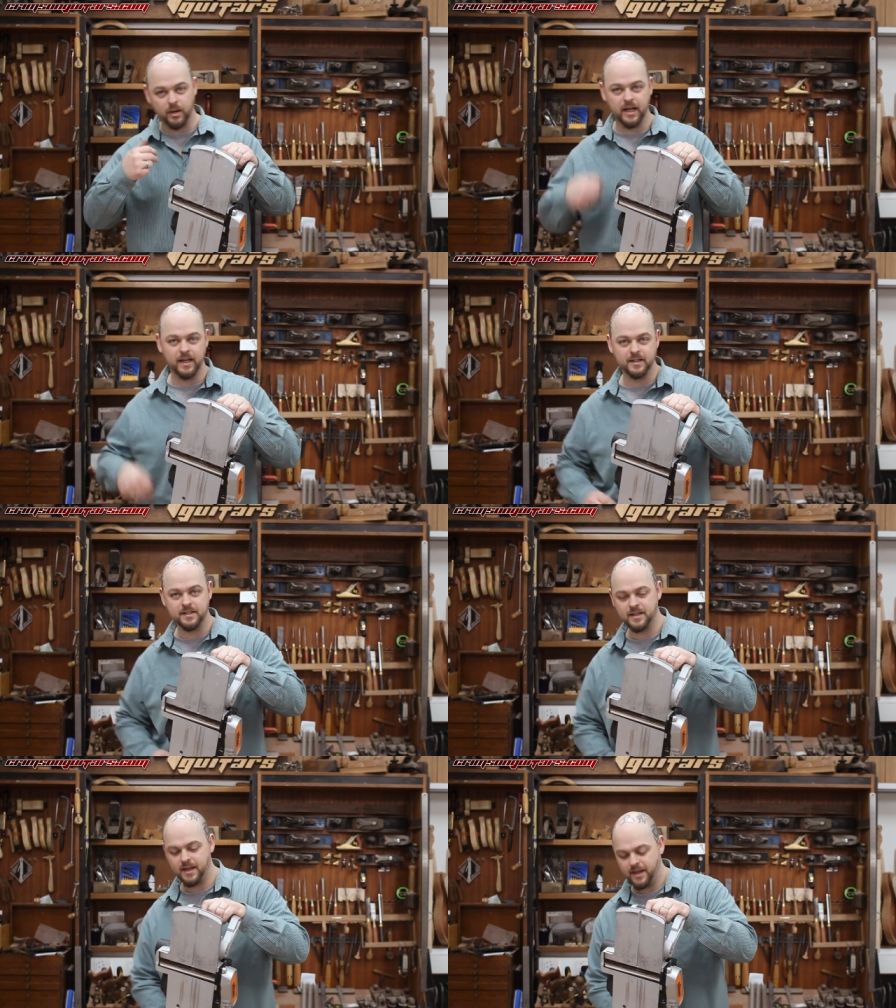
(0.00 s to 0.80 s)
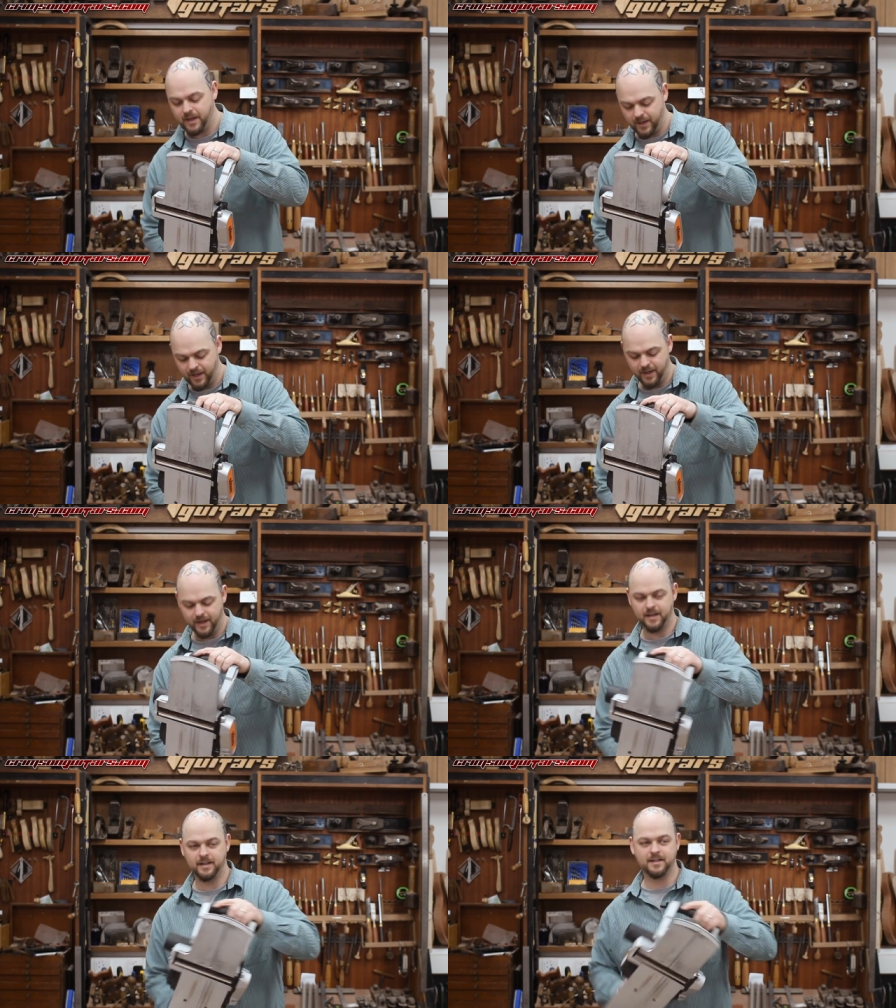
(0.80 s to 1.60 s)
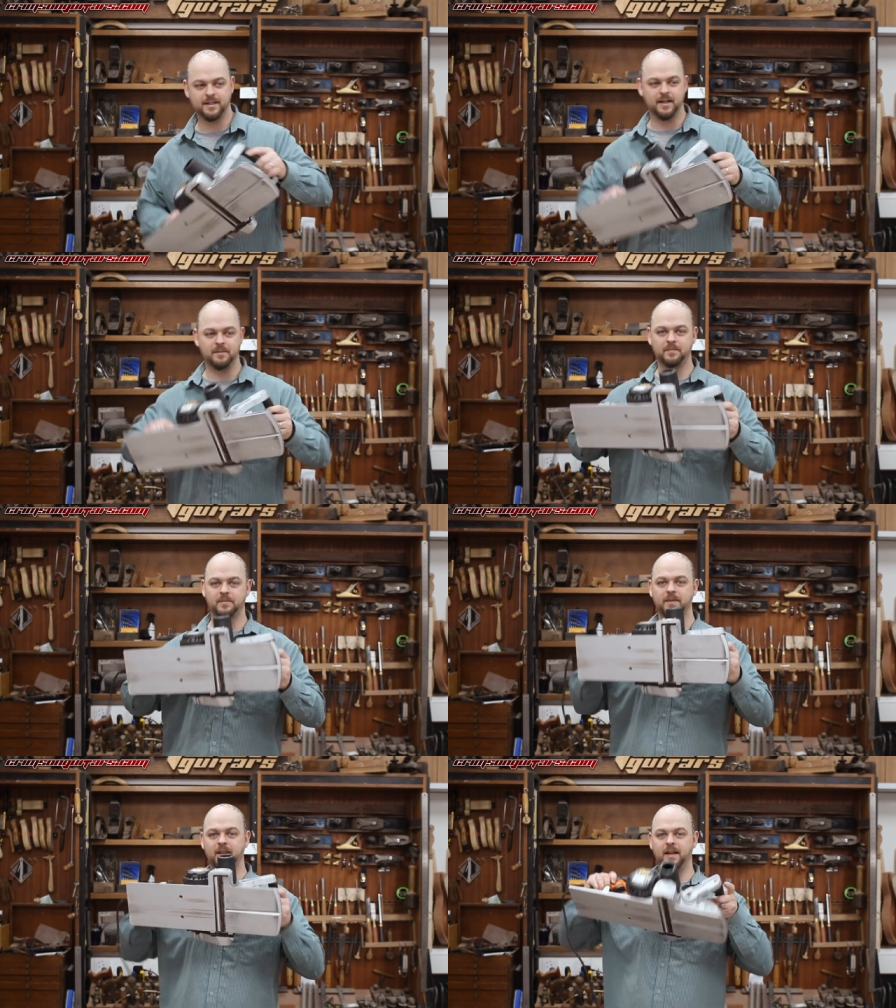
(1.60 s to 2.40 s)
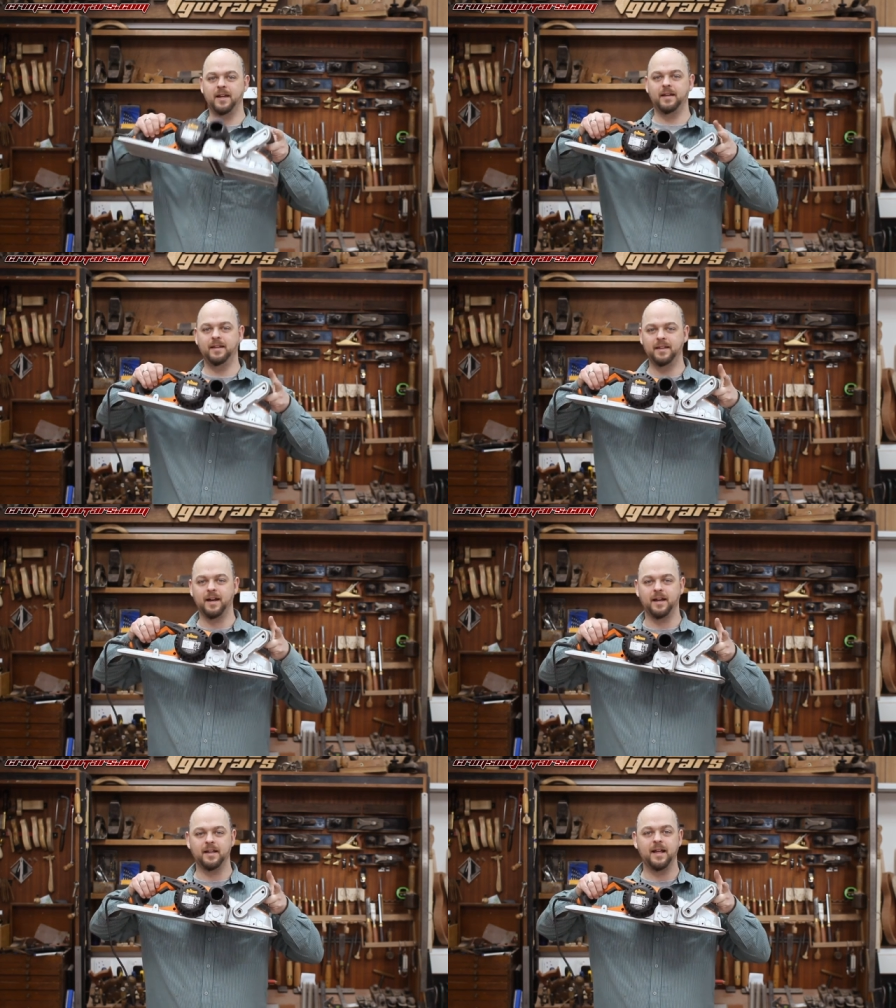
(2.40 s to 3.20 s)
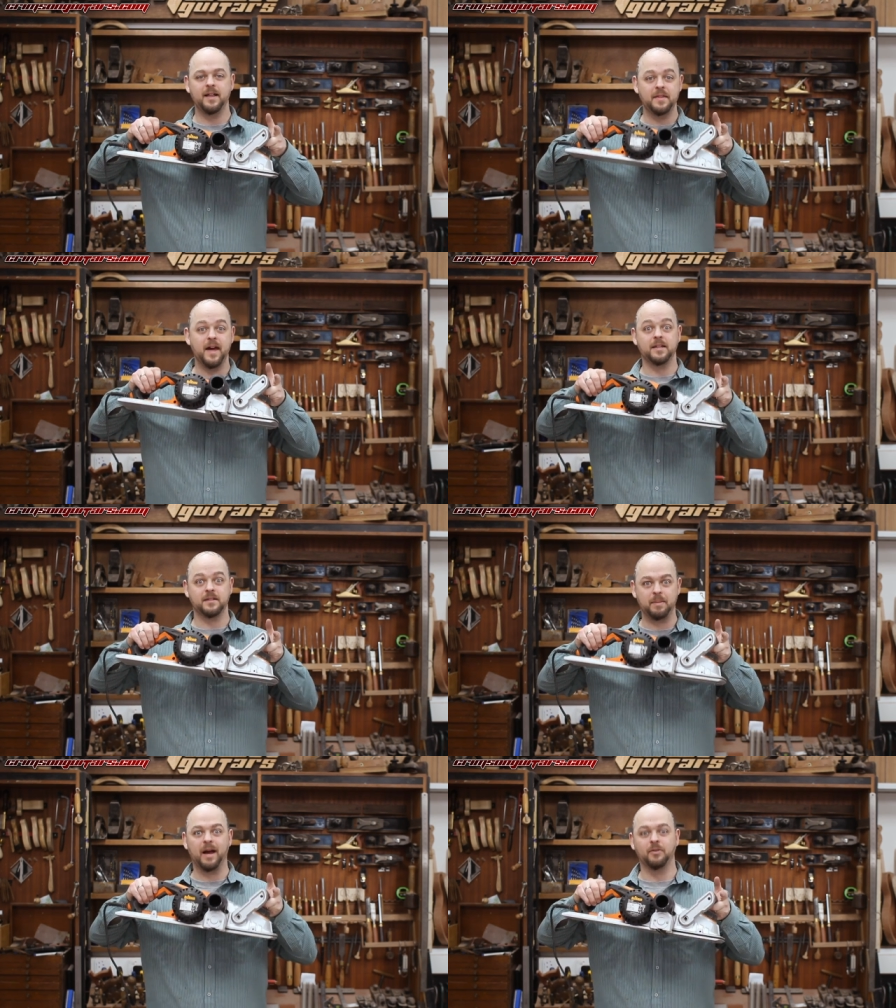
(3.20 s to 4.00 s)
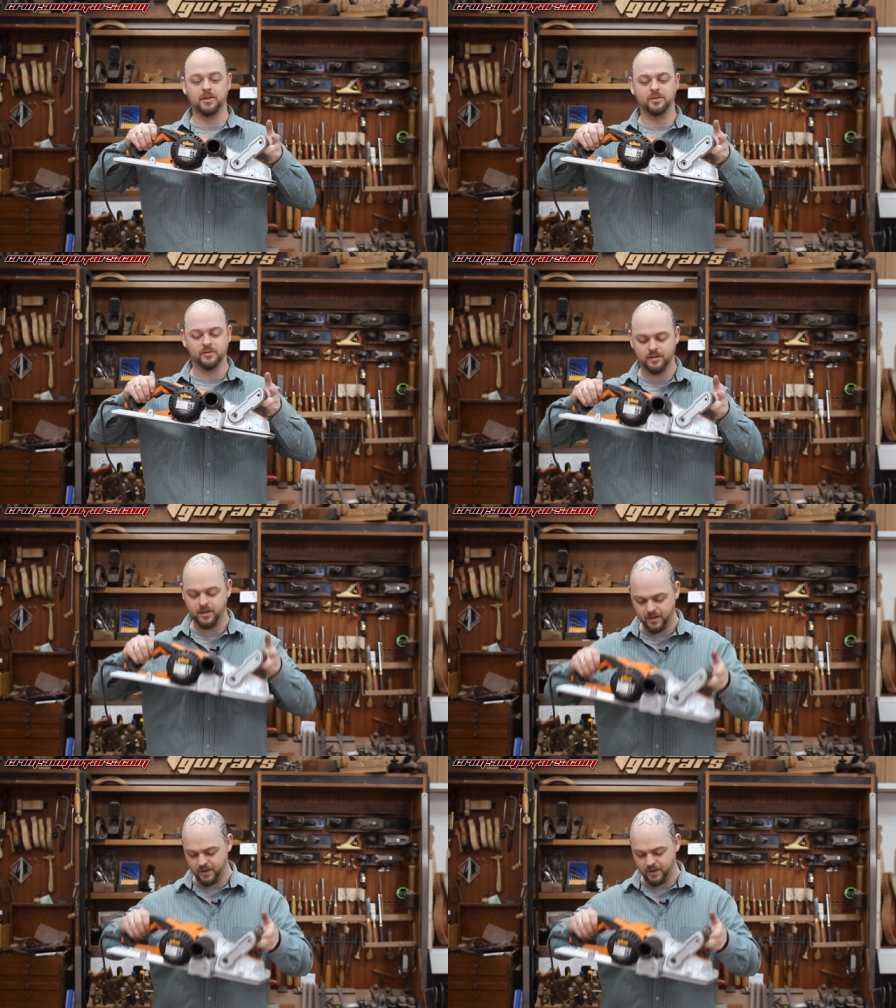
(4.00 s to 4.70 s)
blades, and uh, yeah, that is a power tool.